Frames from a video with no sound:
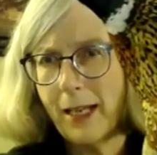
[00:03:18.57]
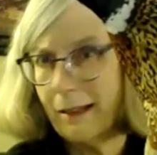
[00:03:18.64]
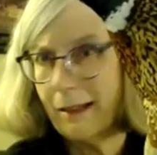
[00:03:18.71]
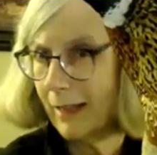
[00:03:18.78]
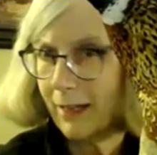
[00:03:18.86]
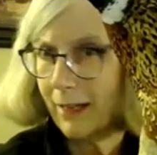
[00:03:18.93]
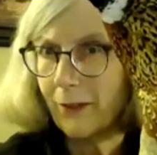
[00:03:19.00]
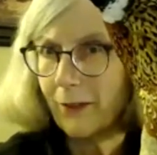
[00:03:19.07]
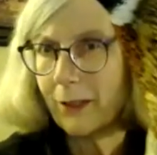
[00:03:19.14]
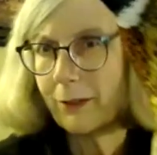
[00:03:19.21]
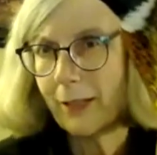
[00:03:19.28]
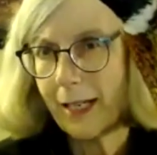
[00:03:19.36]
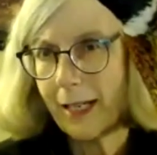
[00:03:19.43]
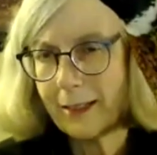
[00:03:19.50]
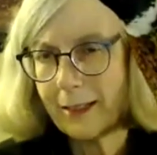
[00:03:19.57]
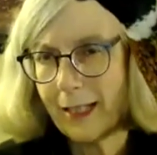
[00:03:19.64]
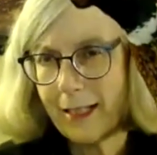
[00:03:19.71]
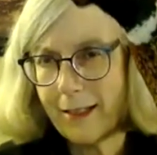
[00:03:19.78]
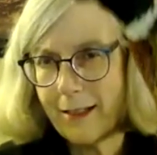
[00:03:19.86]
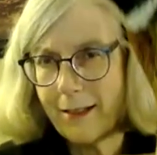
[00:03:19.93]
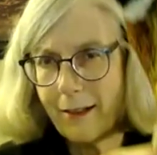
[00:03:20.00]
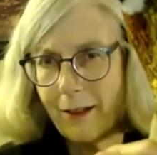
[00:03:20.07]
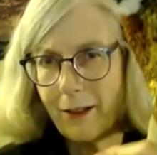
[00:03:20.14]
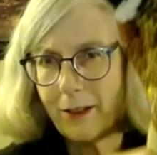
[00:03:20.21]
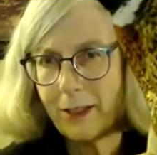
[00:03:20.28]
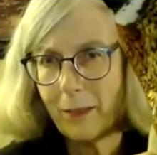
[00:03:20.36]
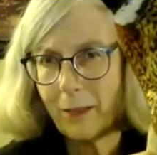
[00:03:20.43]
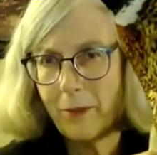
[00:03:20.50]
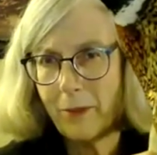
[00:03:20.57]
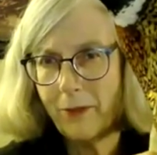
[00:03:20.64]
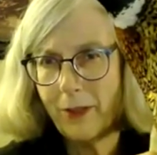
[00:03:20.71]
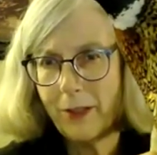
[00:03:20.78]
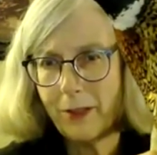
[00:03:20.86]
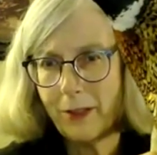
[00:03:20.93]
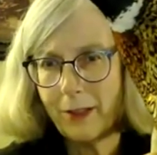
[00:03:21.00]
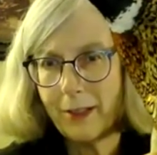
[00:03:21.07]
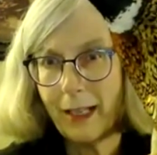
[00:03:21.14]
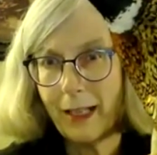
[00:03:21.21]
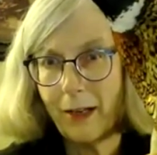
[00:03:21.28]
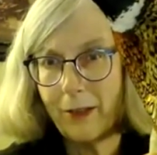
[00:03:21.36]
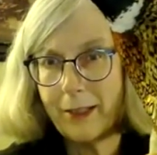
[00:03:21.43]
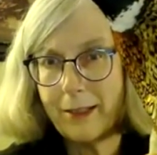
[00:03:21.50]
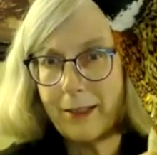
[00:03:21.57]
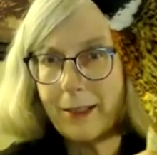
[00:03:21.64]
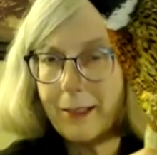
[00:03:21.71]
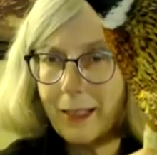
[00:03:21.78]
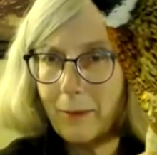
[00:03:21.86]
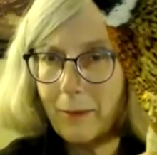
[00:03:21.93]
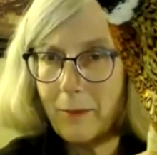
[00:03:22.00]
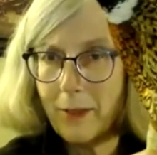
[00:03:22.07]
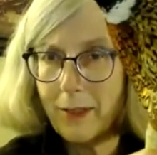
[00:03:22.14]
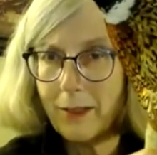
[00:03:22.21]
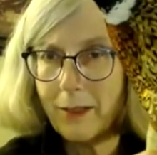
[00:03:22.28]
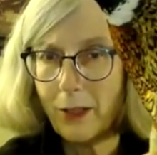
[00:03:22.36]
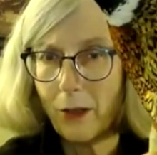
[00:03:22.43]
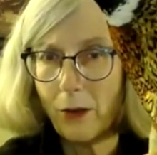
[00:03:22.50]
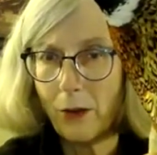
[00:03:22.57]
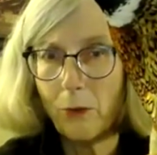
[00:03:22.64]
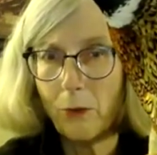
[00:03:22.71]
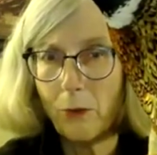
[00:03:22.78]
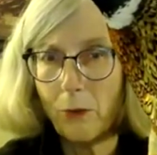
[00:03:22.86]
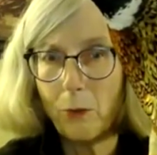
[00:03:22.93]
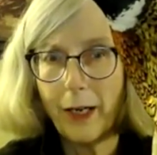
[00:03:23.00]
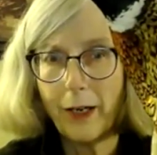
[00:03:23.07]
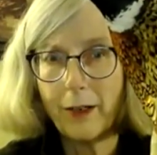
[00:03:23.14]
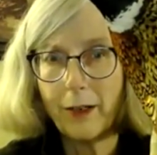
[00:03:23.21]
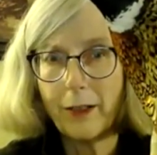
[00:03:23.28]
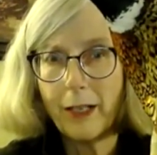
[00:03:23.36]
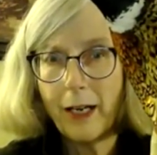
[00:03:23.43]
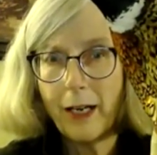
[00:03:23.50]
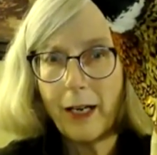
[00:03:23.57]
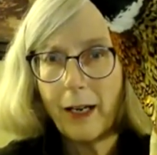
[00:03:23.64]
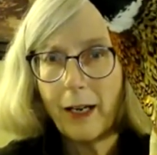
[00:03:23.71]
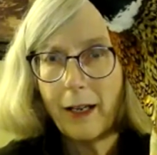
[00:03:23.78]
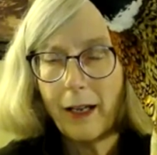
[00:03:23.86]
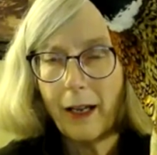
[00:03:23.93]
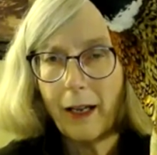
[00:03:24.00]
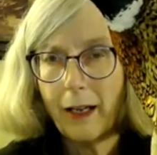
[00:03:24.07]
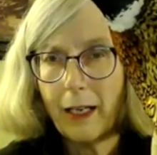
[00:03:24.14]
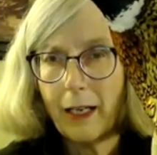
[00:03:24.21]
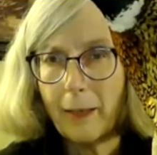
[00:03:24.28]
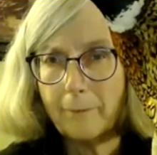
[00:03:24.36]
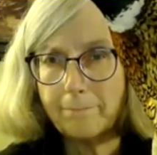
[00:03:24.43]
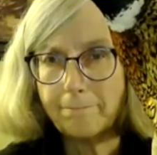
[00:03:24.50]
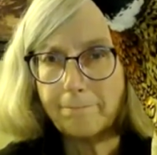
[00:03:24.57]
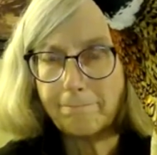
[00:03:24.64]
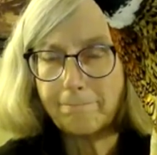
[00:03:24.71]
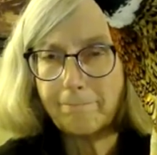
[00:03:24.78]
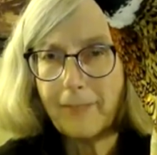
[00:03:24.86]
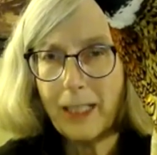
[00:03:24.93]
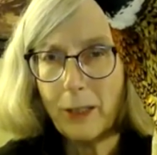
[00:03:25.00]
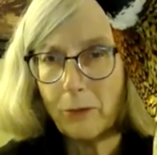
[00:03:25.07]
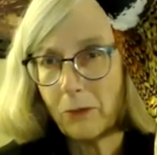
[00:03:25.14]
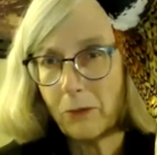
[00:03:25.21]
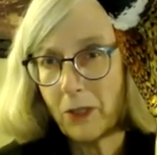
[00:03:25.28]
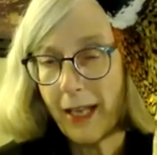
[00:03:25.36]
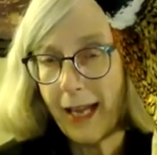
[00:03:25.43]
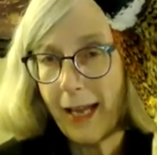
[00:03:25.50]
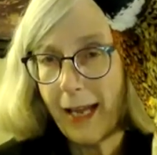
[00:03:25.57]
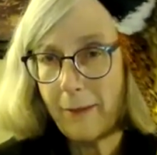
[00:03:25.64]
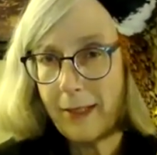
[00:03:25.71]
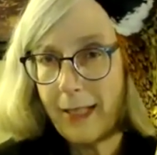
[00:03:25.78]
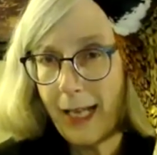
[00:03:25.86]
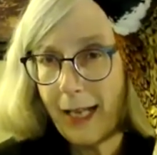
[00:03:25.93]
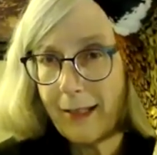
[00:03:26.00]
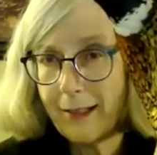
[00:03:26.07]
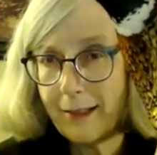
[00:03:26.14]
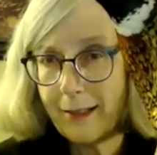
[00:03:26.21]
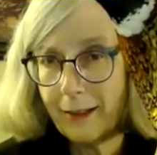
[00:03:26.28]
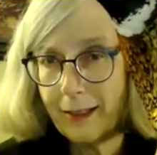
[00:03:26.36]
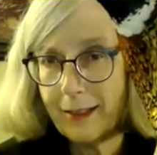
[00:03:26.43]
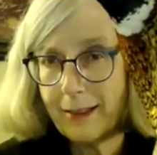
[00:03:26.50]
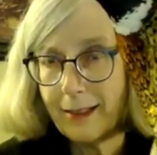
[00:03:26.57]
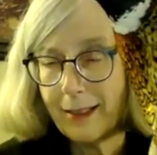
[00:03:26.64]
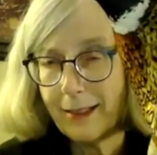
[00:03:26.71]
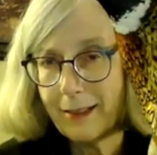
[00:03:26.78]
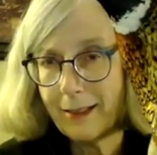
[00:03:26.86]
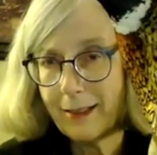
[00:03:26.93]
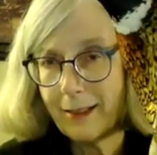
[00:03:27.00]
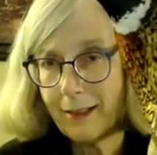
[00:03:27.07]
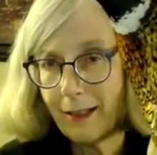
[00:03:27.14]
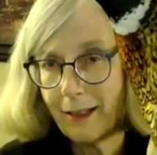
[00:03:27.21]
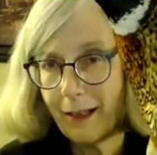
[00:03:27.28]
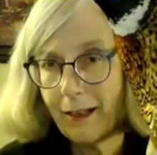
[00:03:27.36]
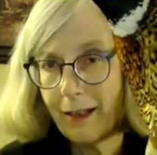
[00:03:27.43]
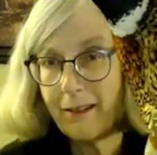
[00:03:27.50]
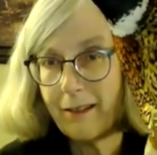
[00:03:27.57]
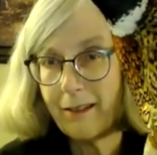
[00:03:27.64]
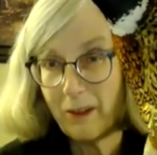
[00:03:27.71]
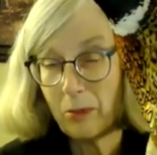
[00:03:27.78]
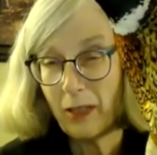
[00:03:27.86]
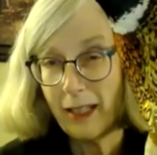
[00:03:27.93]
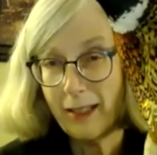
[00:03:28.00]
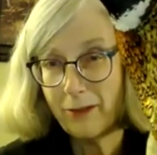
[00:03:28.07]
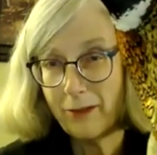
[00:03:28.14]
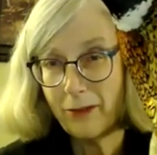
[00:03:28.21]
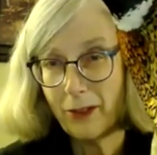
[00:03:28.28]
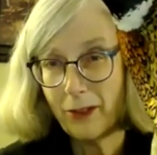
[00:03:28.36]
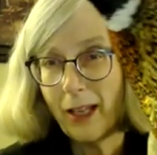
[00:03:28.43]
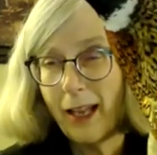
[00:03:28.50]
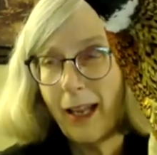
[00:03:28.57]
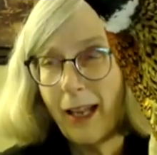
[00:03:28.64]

A lot of our grasslands are subdivisions now. It seems as though where, um, you know, where the habitat still exists, uh, they're plentiful